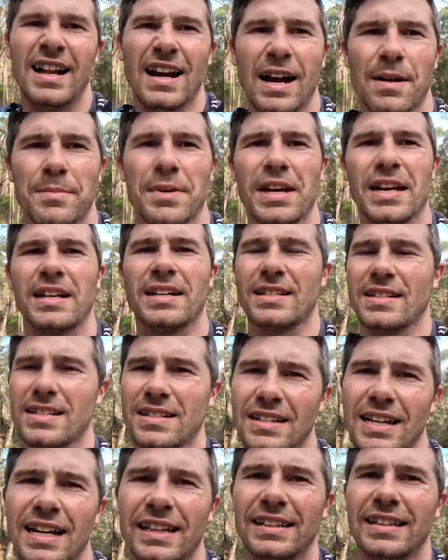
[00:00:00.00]
I'm in a
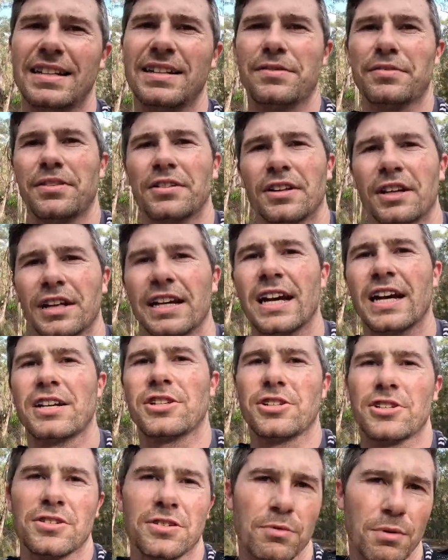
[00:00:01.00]
slightly different
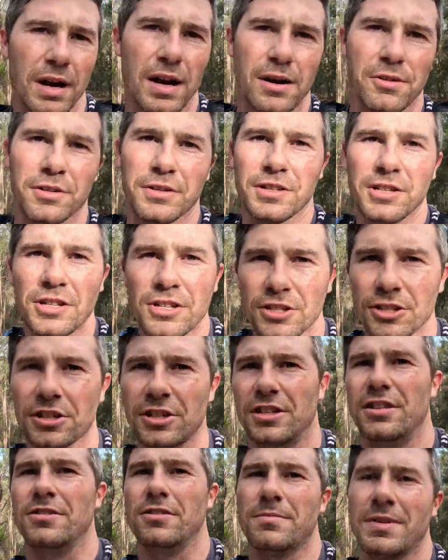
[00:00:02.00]
location to where I would
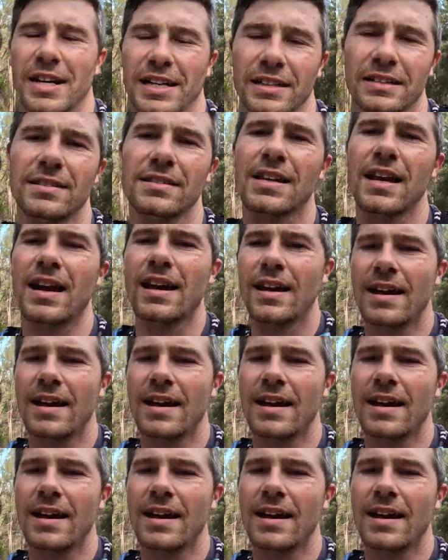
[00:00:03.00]
usually do my hills.